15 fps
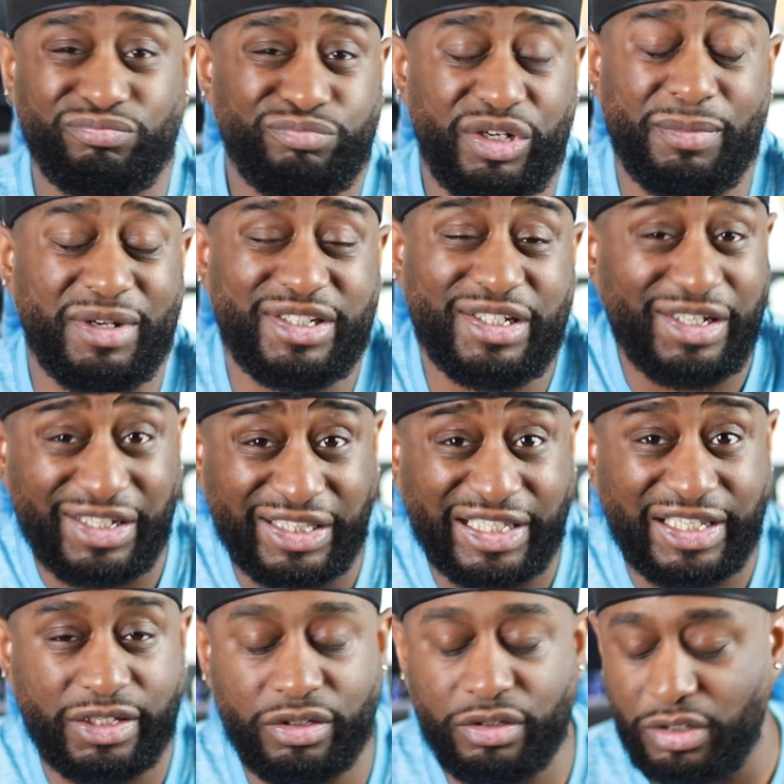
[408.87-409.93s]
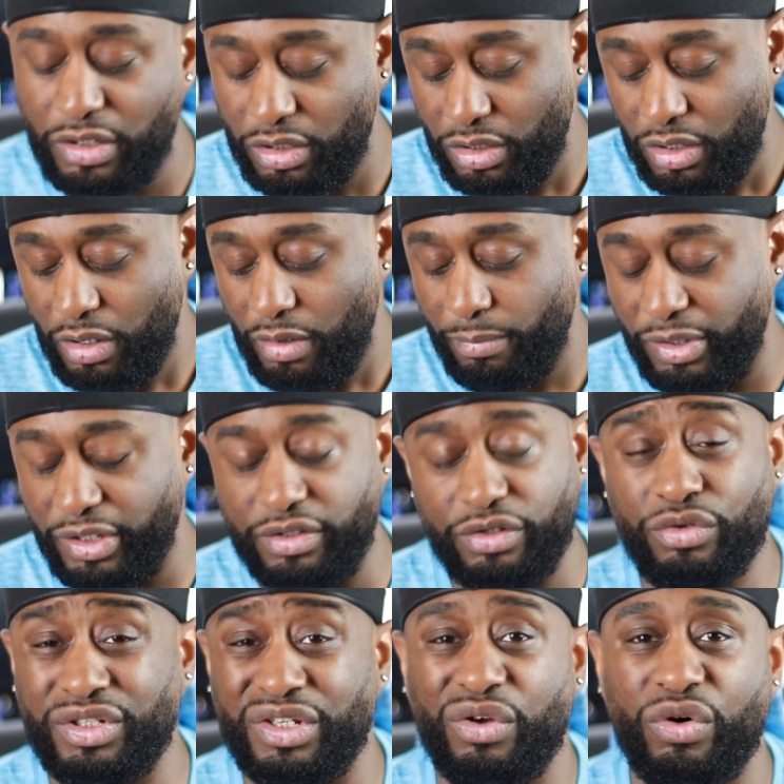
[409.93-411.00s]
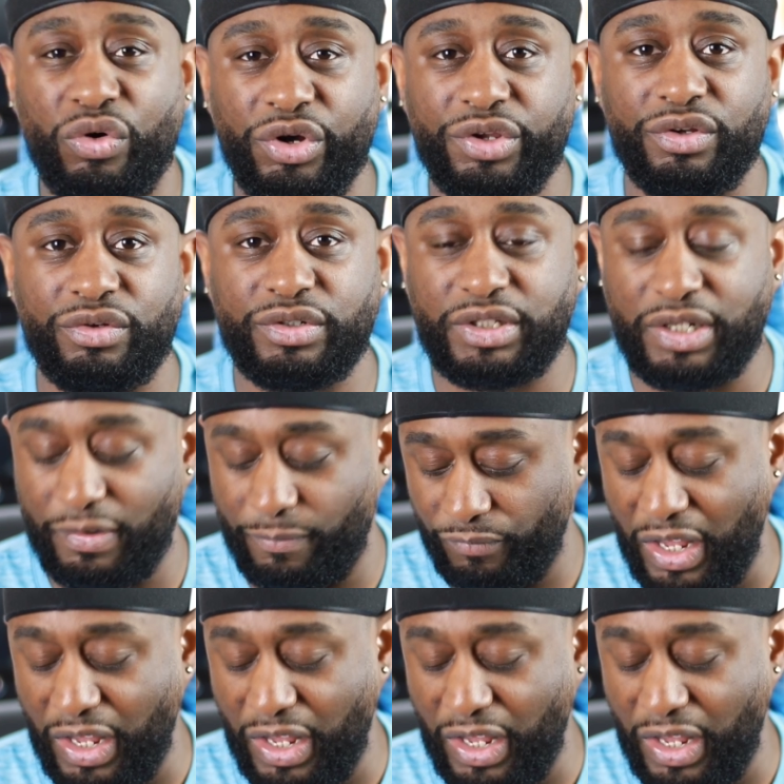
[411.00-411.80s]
pretty much anything. But using oils